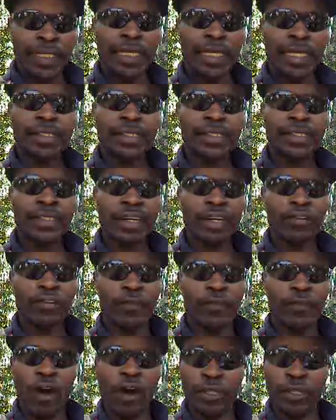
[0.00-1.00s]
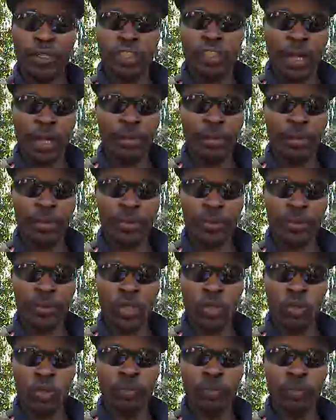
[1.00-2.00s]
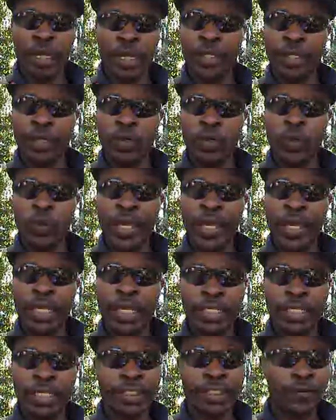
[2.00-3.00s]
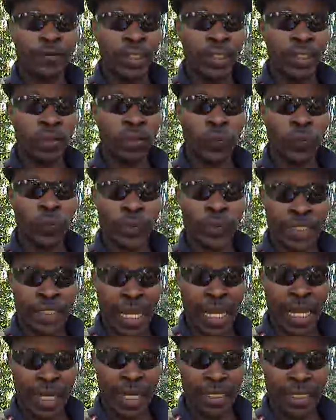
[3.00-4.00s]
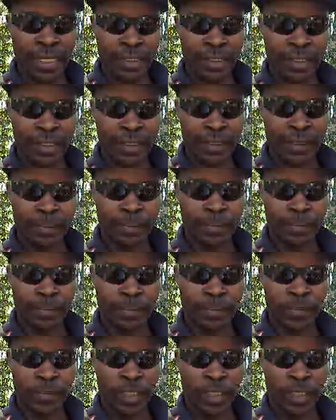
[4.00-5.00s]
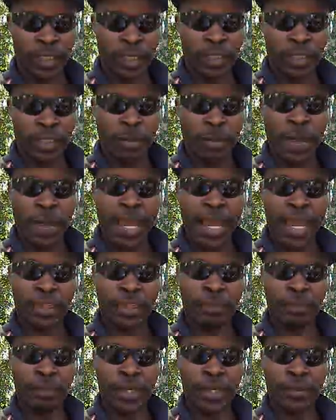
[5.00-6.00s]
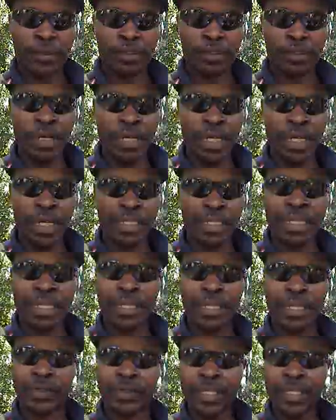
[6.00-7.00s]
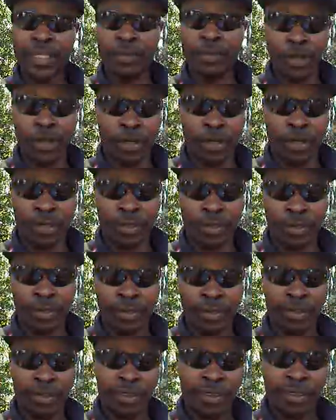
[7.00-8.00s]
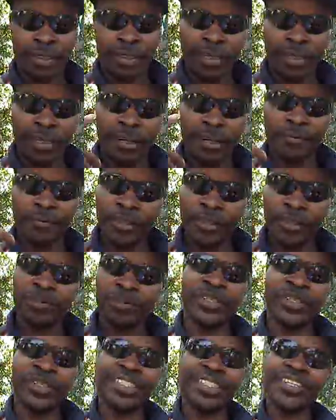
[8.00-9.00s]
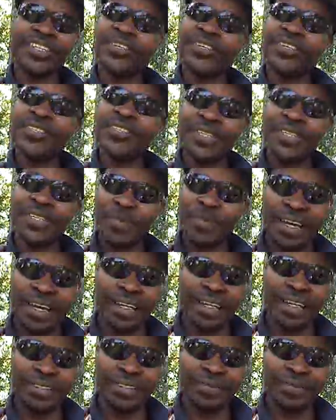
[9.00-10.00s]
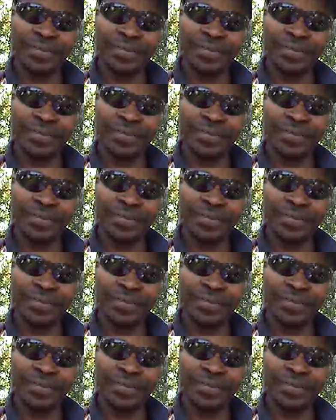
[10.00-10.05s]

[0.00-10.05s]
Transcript: It's never far to my mother's home, and the way is filled with signs. The path bears many telltale marks of footprints, hers and mine.